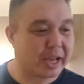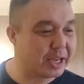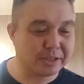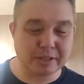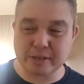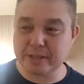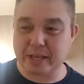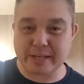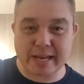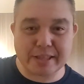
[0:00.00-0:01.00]
he's looking
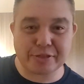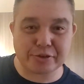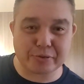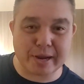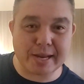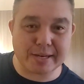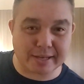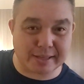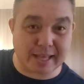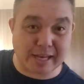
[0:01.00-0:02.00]
like Nate the Train
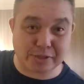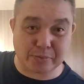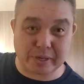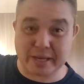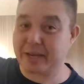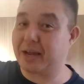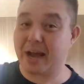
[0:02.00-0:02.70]
did last week.